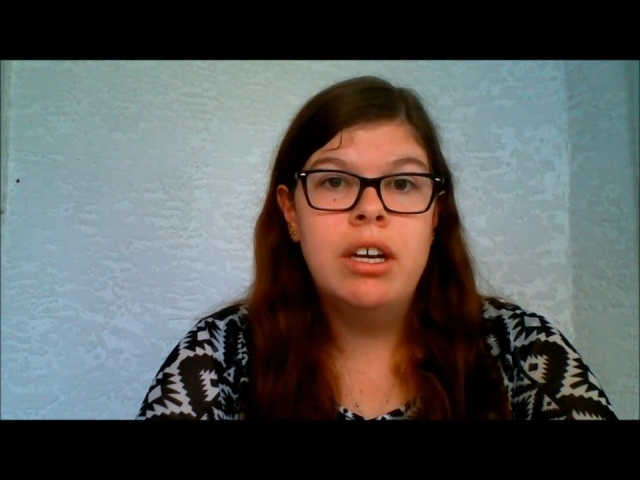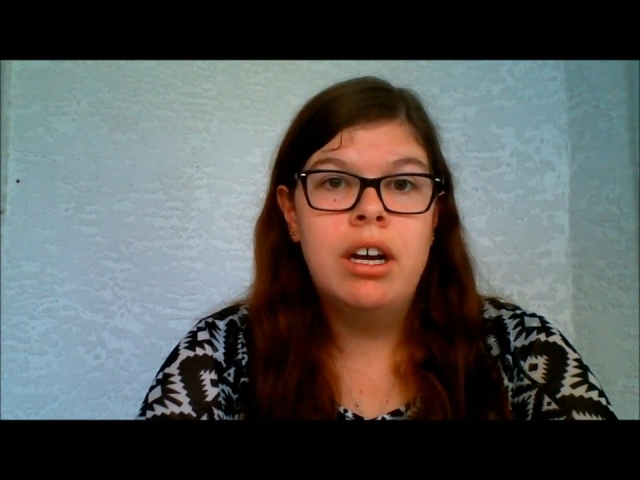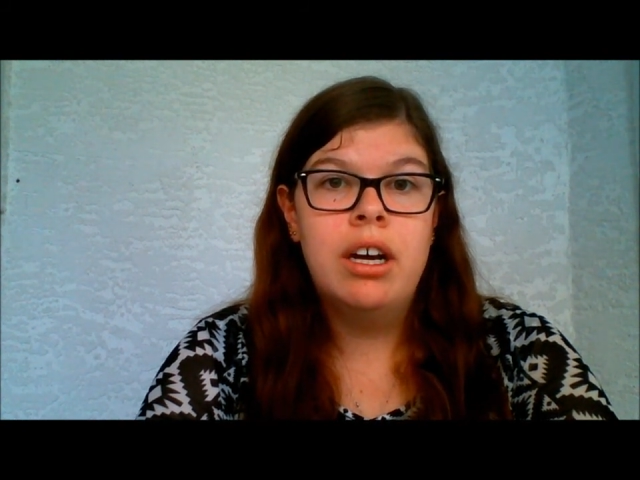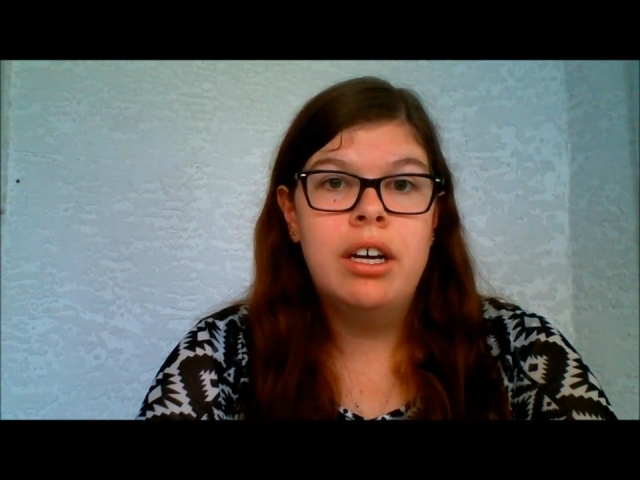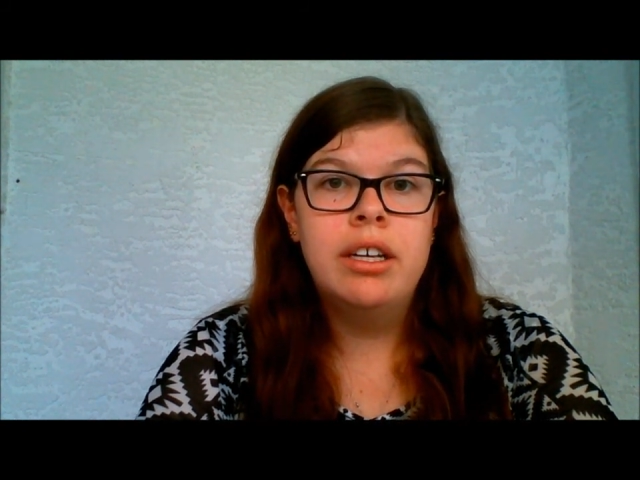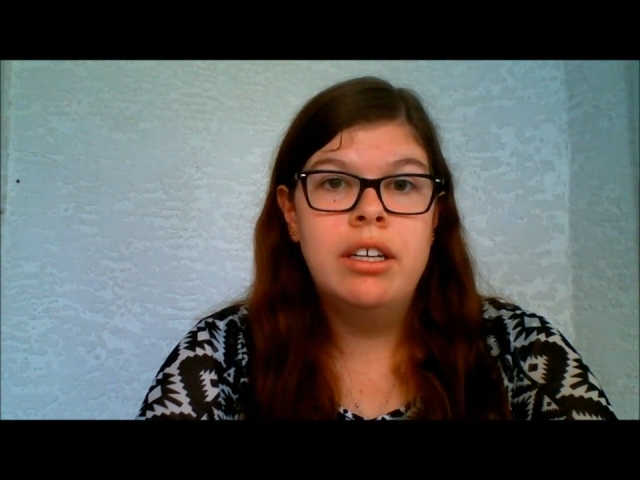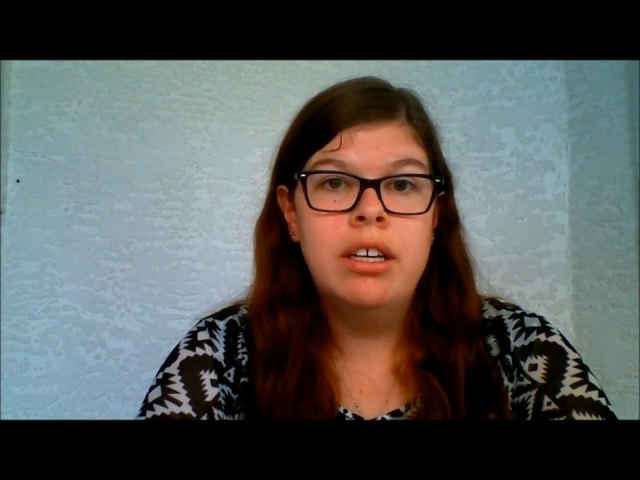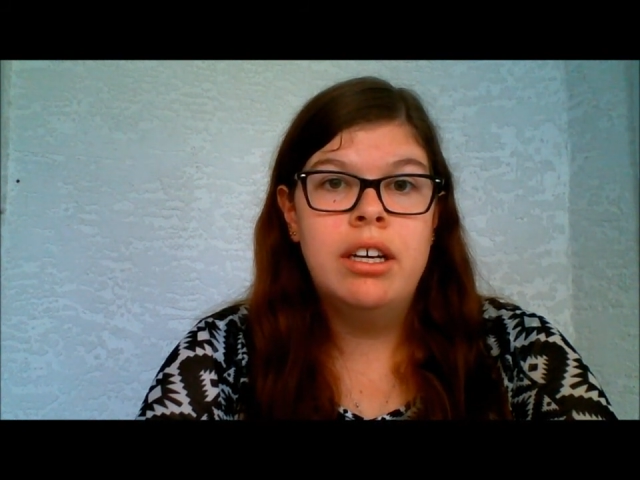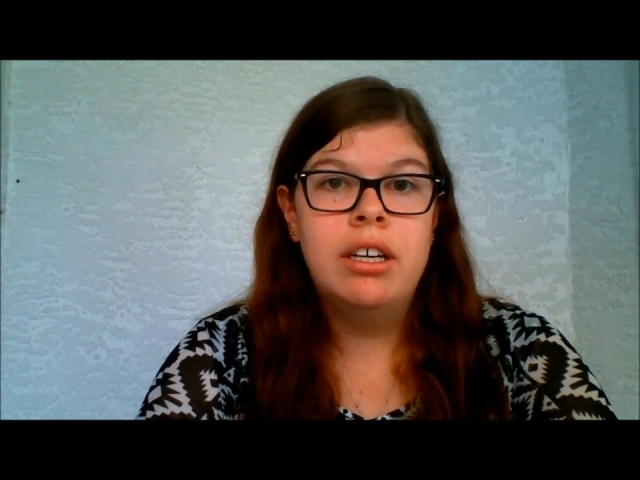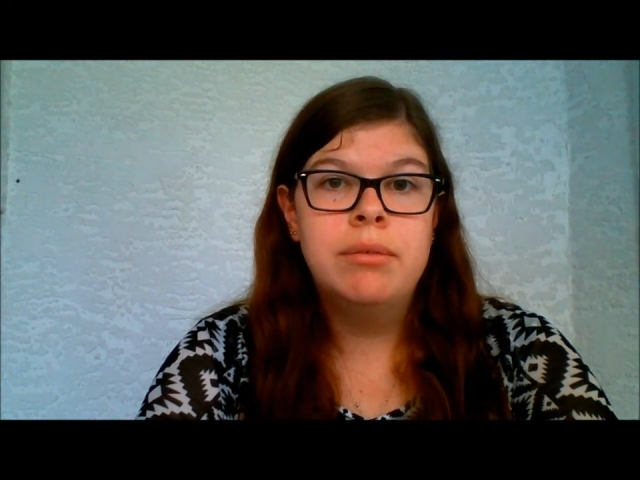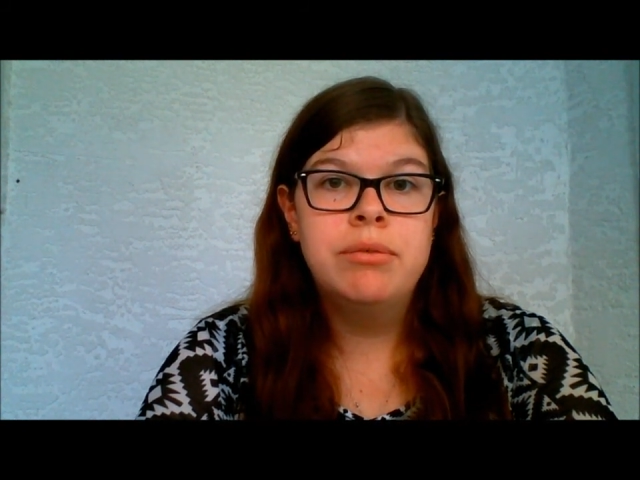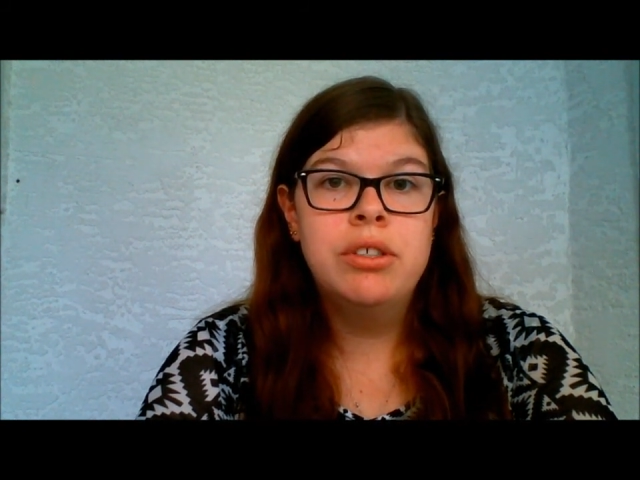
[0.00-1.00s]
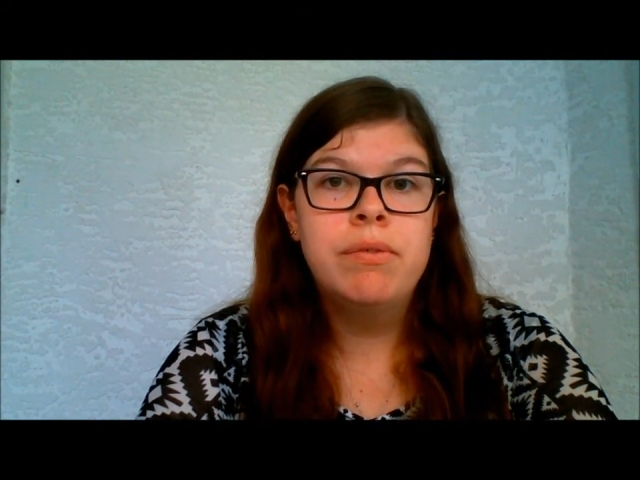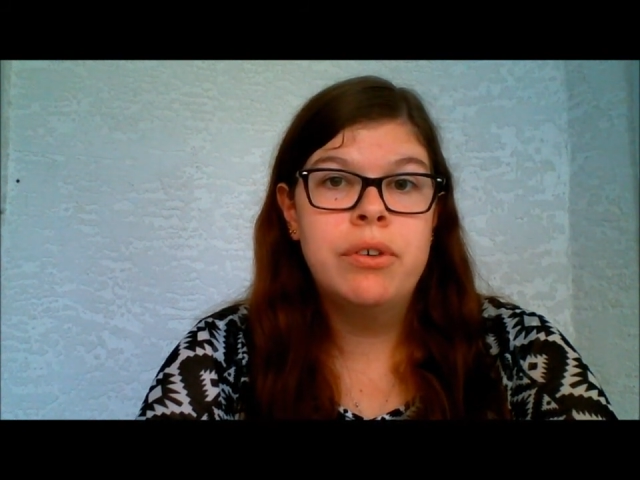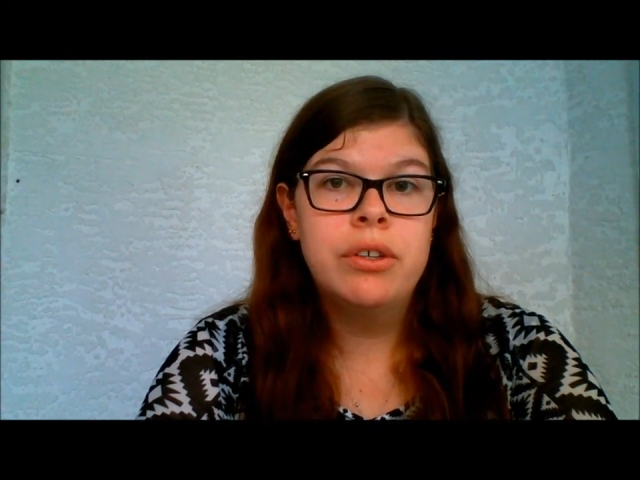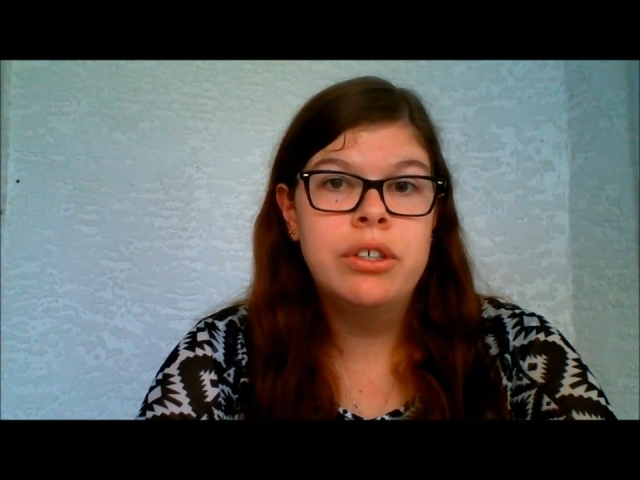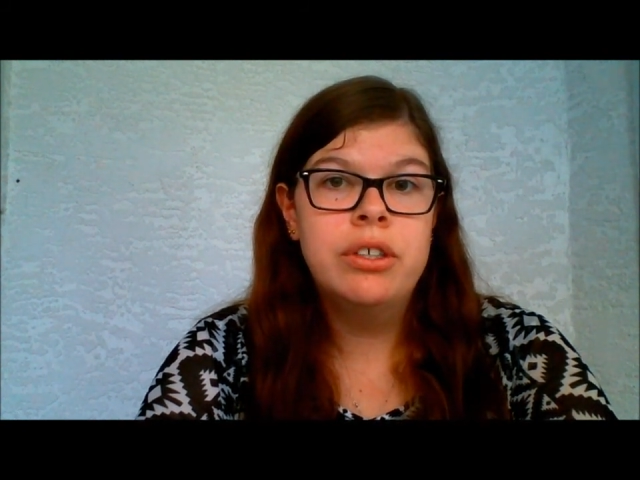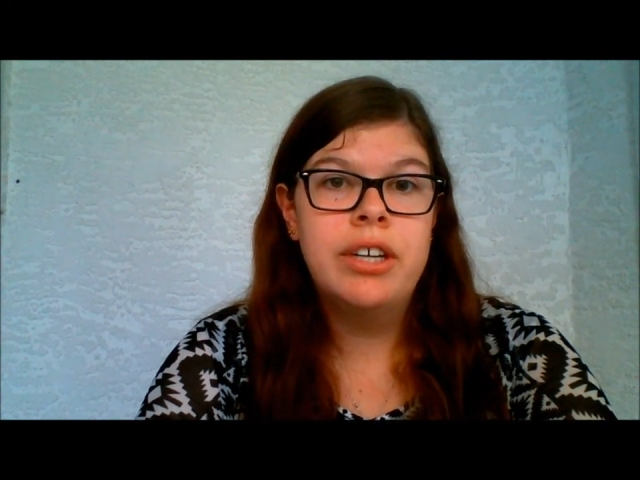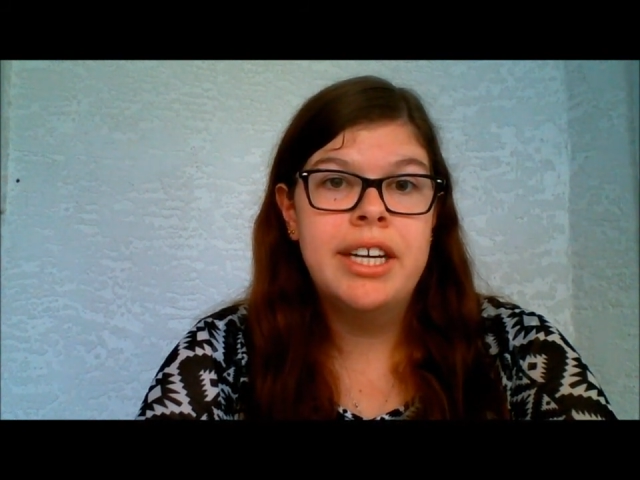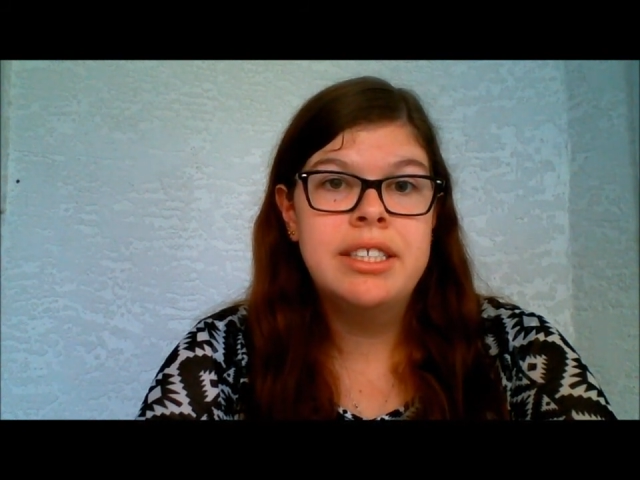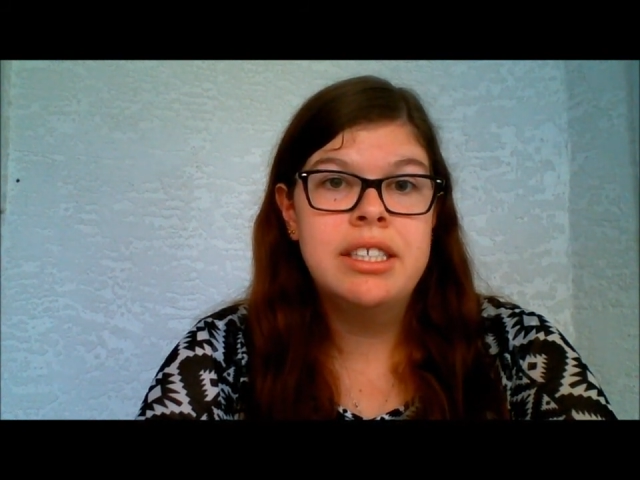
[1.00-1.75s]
on to further grades